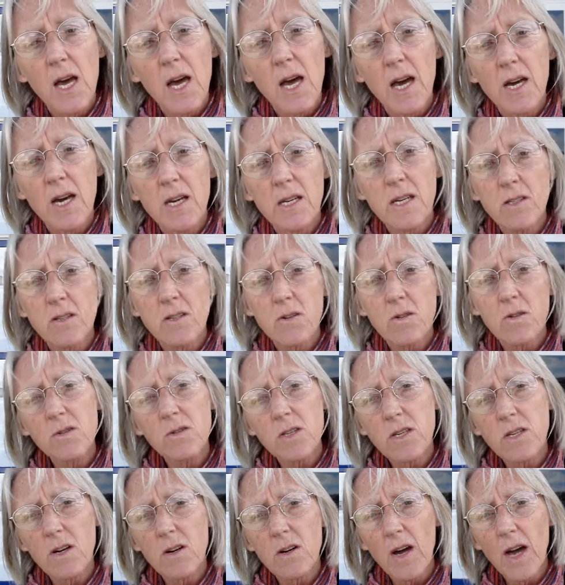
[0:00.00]
and
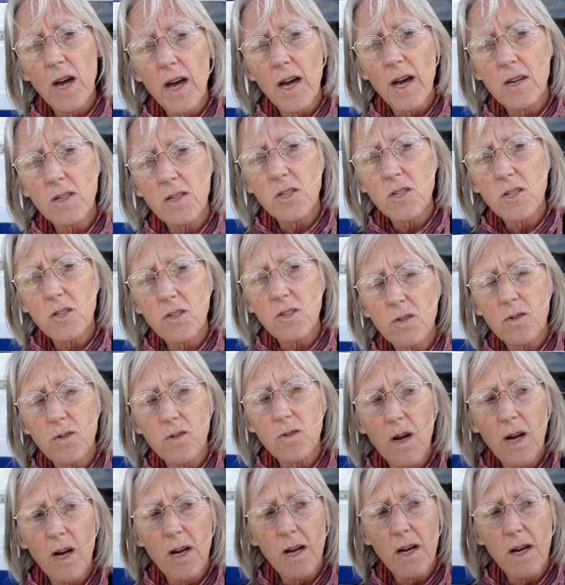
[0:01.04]
also how to